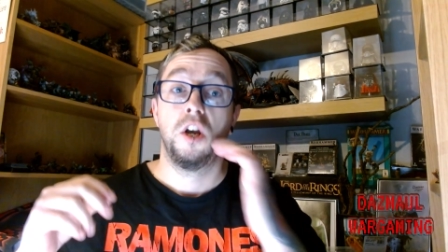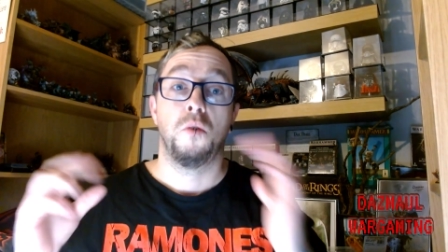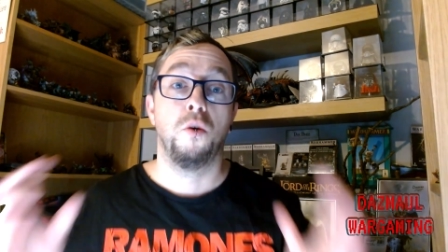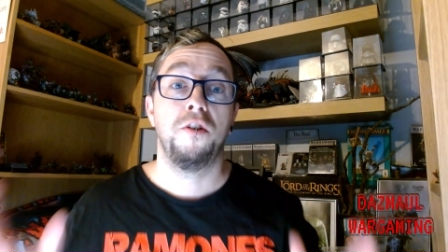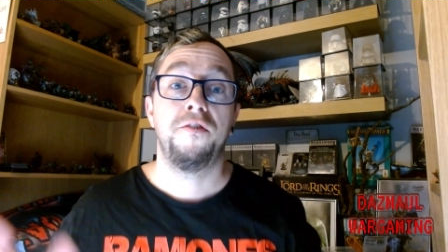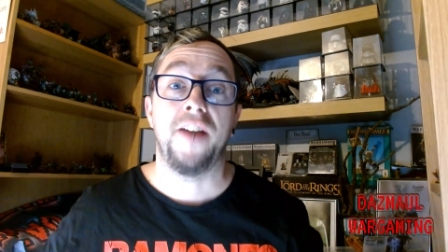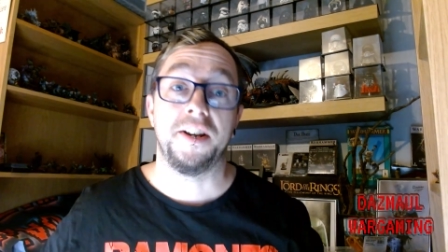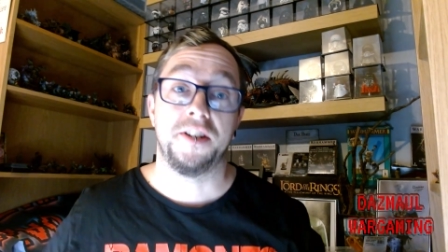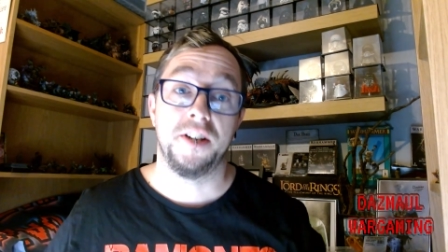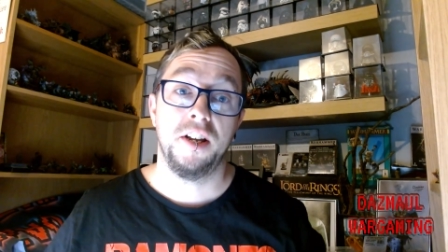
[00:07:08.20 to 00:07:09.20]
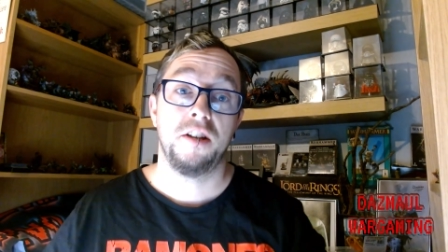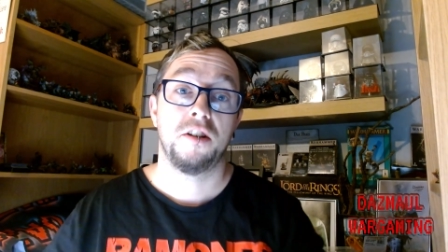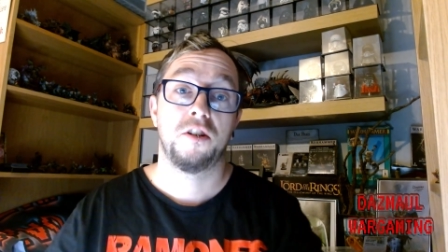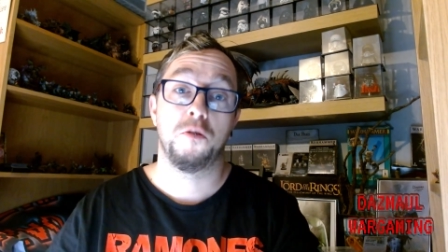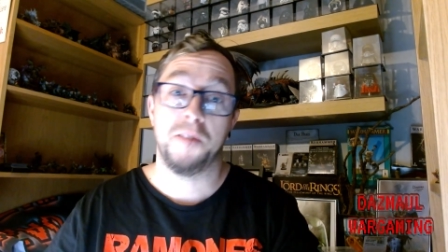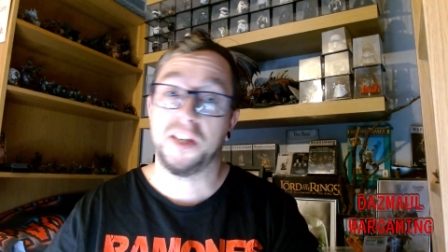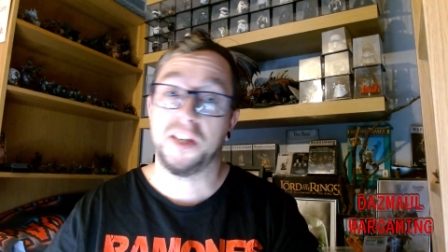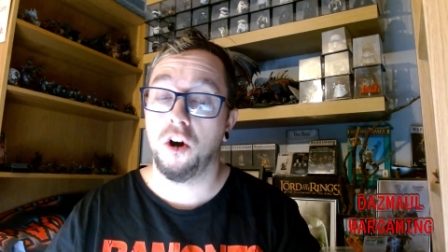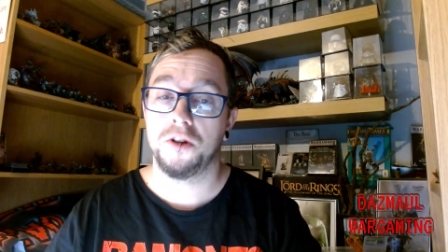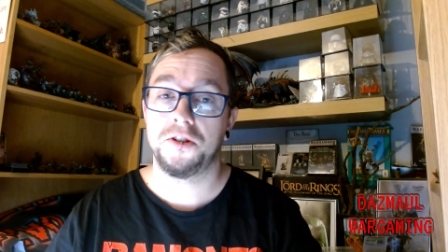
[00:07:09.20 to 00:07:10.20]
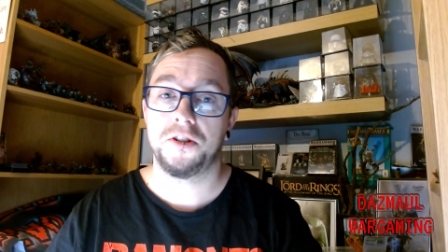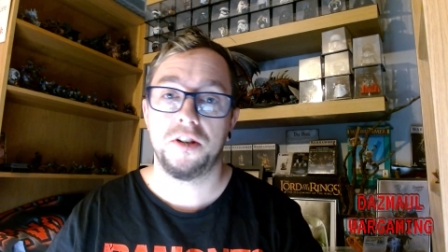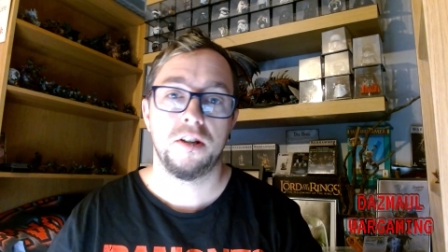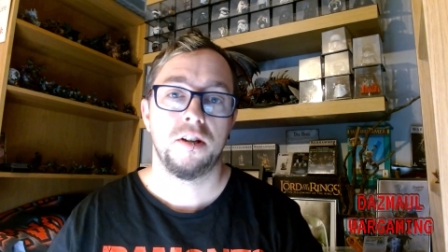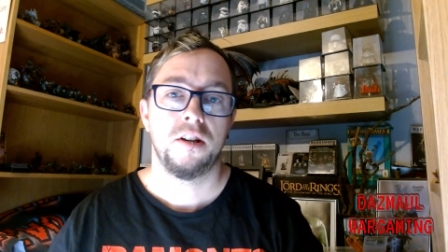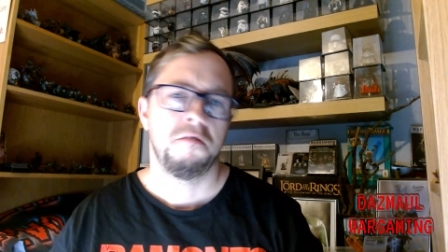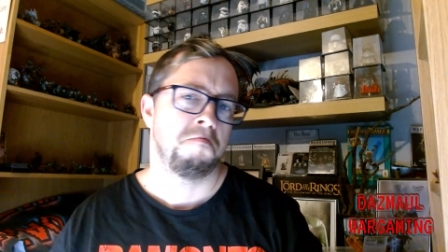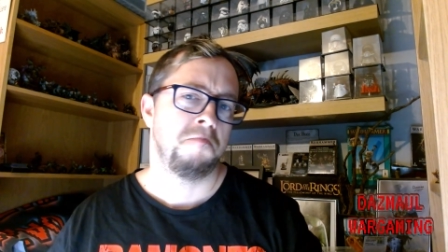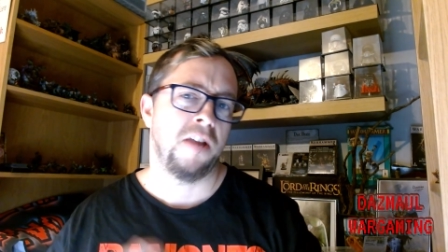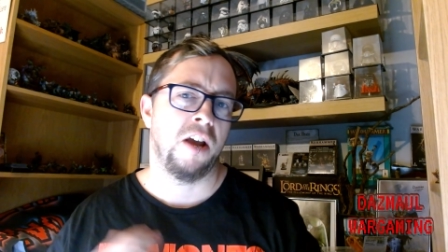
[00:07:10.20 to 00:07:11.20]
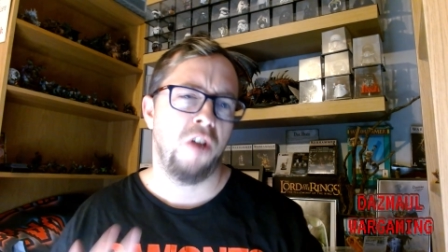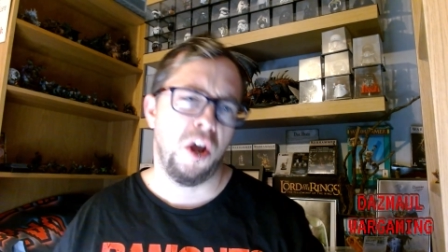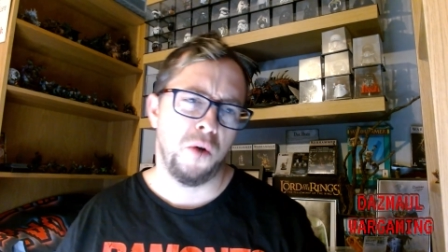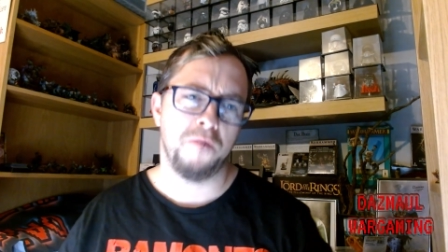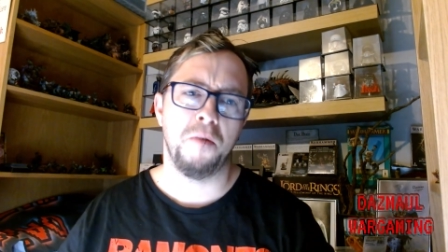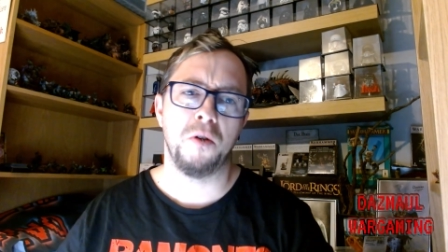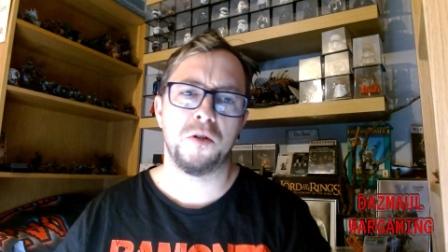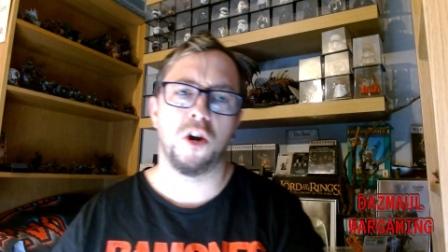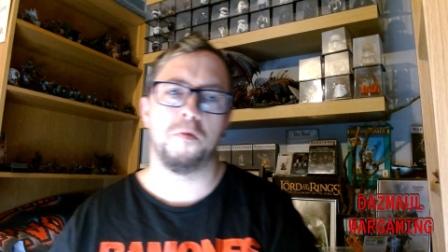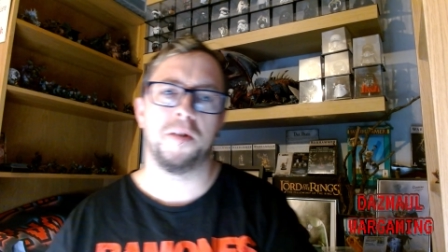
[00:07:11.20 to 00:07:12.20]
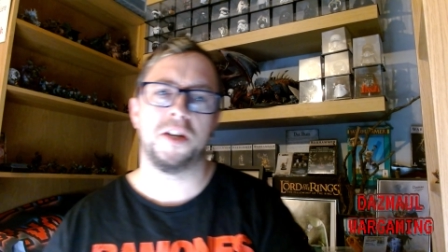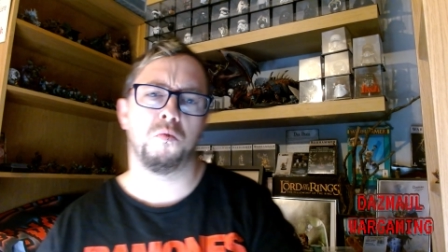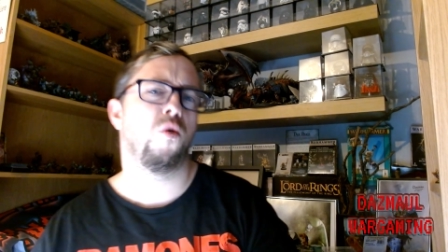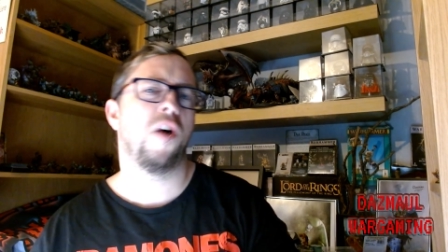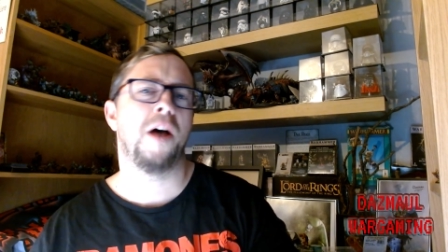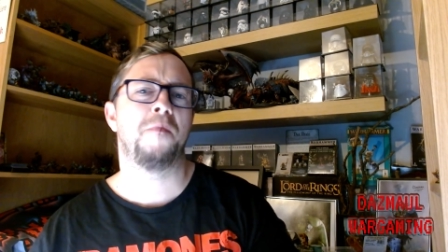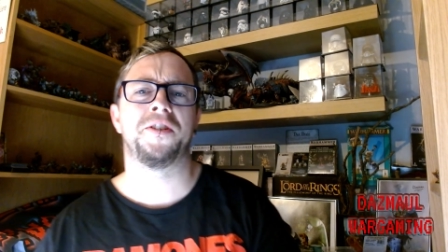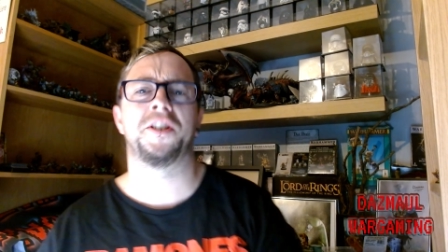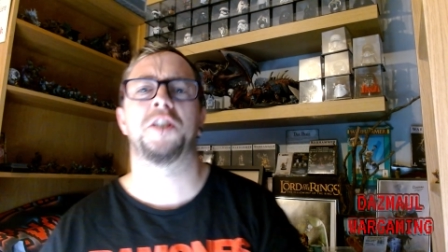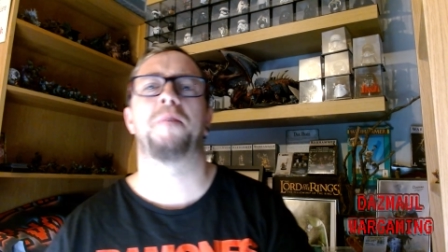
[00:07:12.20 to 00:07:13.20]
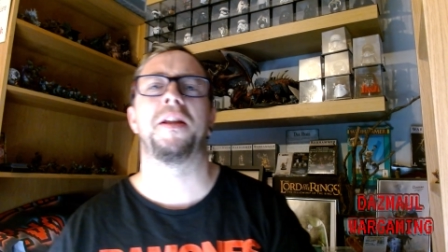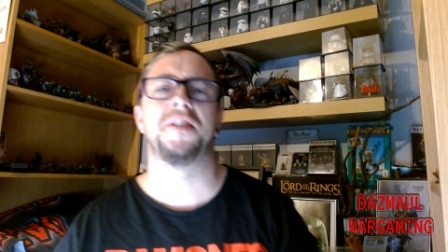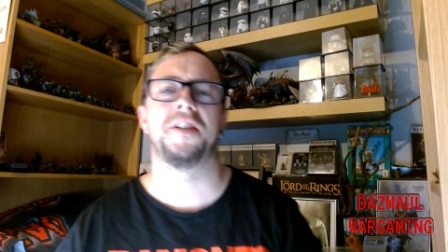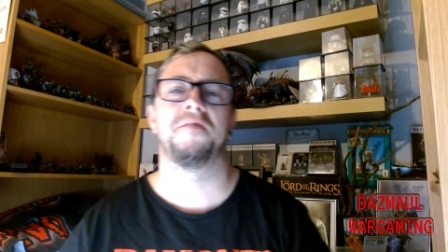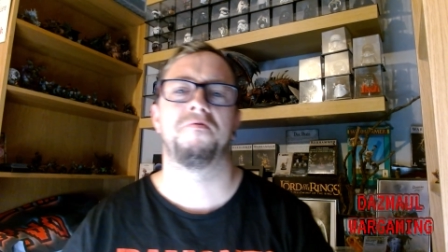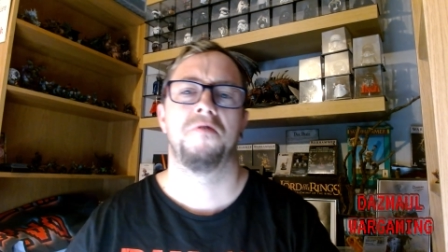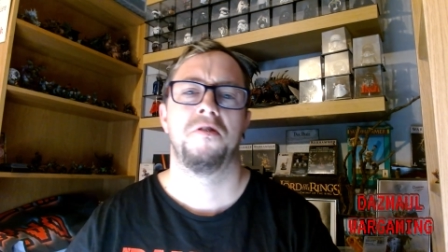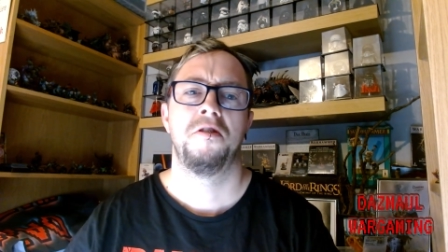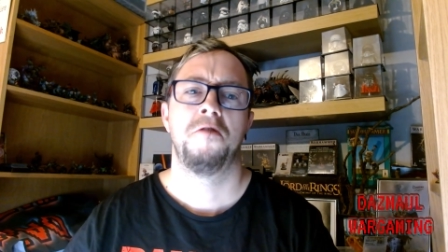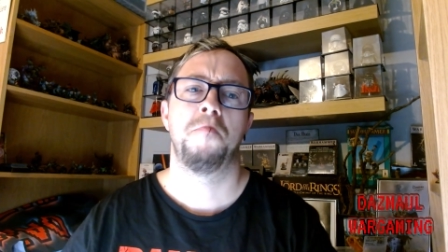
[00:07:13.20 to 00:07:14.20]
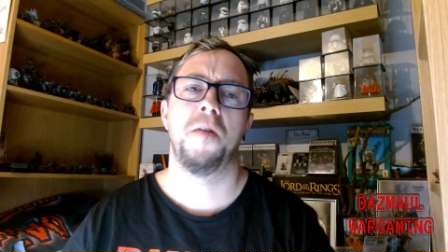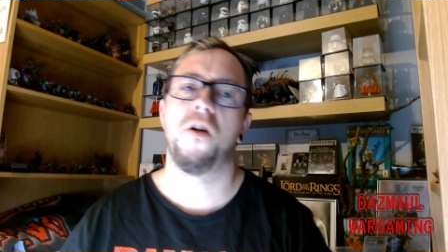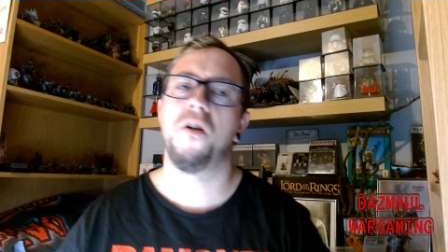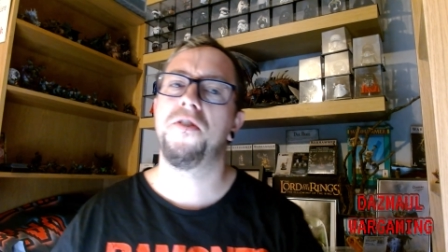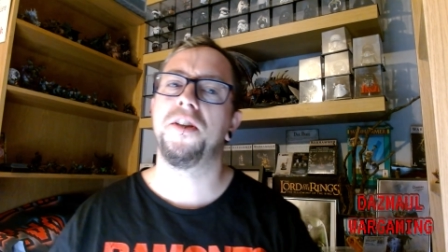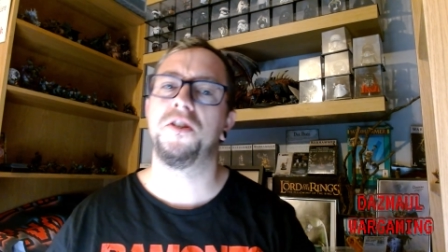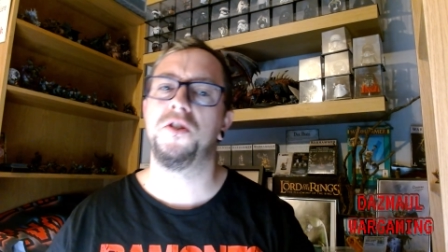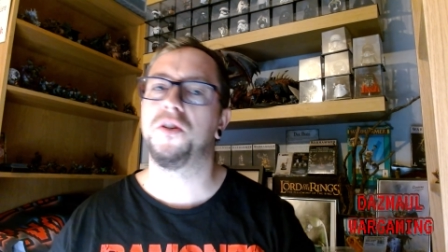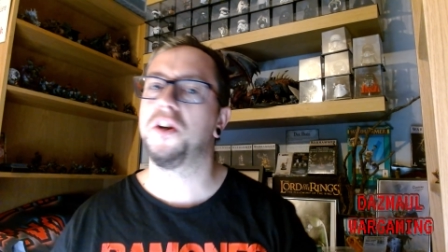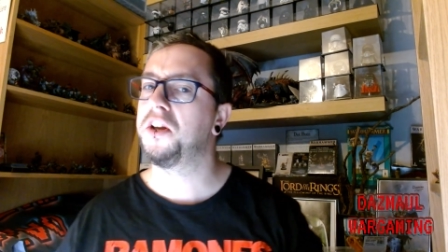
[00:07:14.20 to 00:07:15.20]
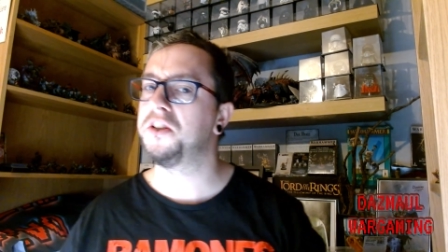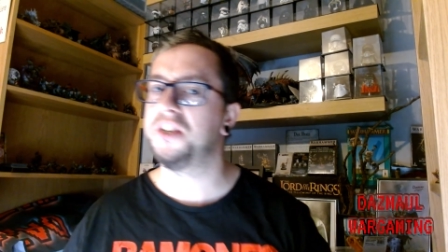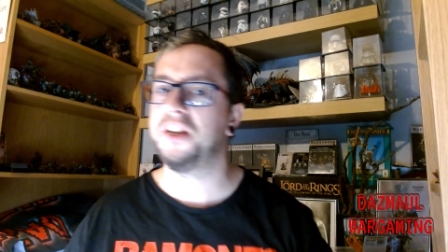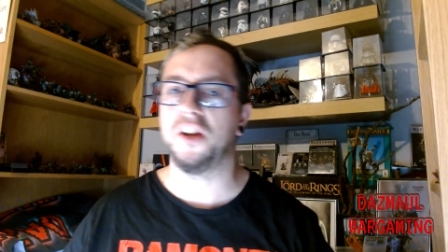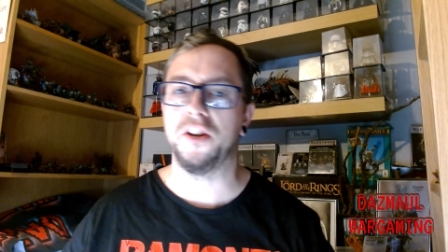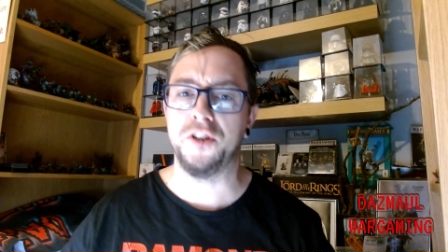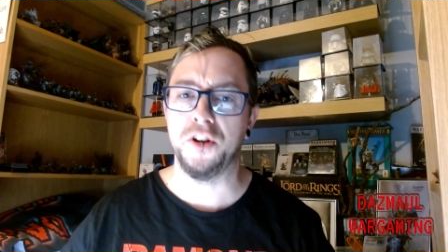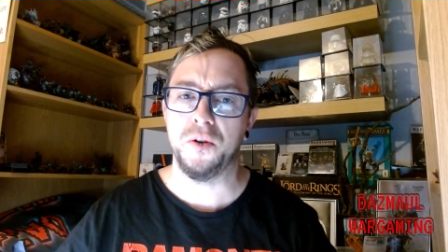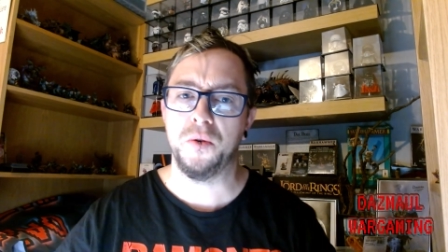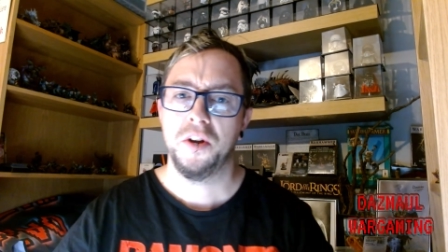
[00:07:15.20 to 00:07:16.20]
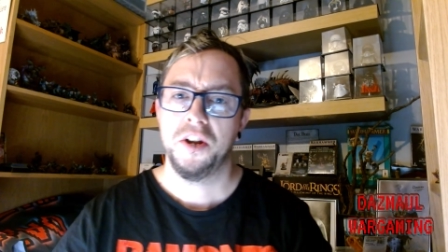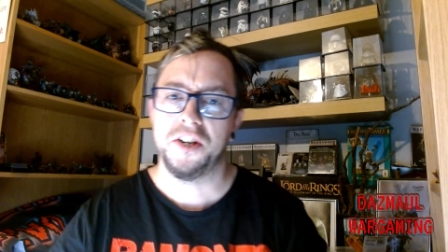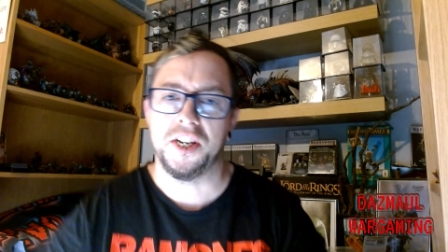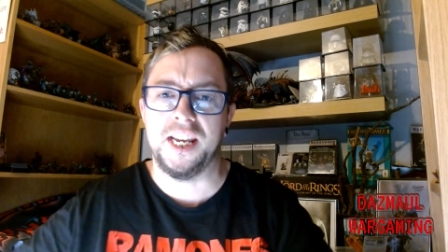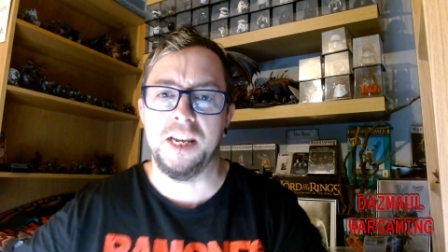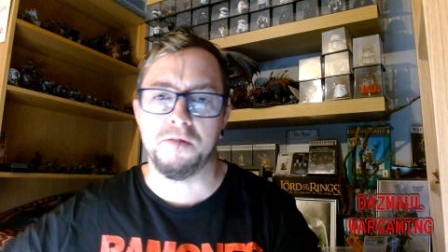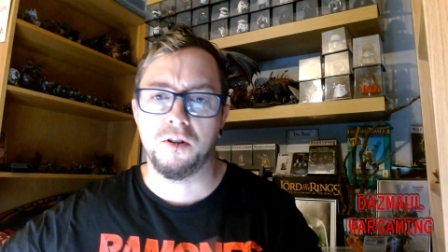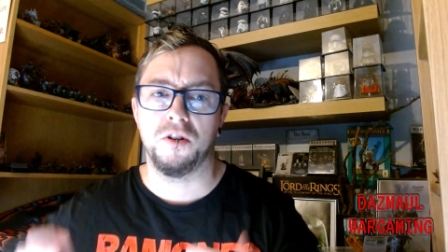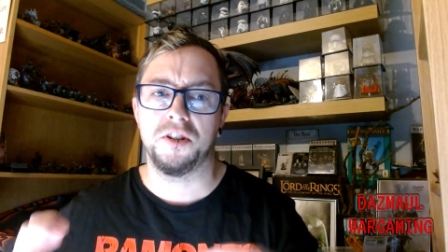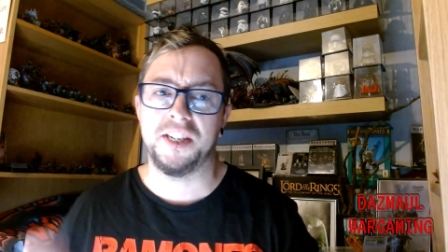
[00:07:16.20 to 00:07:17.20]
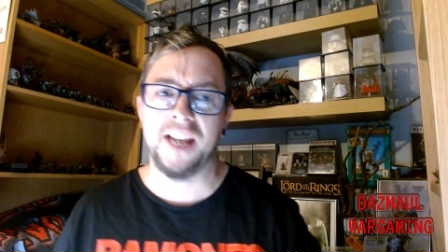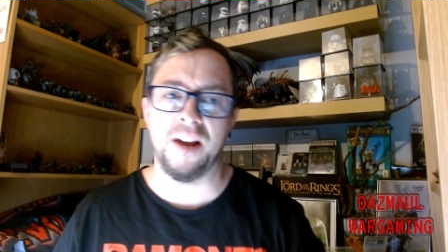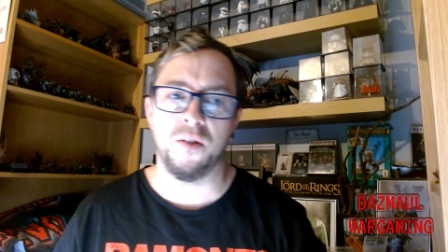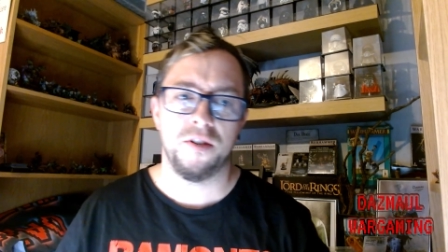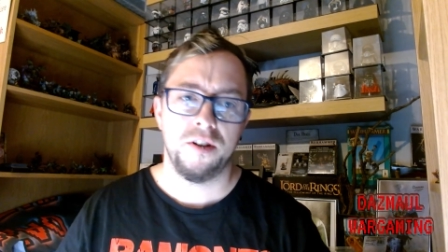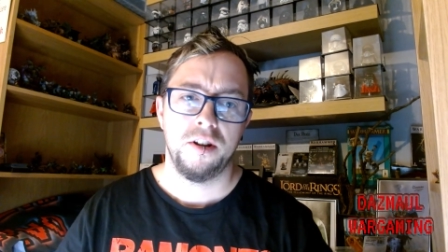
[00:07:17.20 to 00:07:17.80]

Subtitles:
One factor could be cost. Now, like with most hobbies, Warhammer is expensive, but there are things you can consider and do to keep costs down.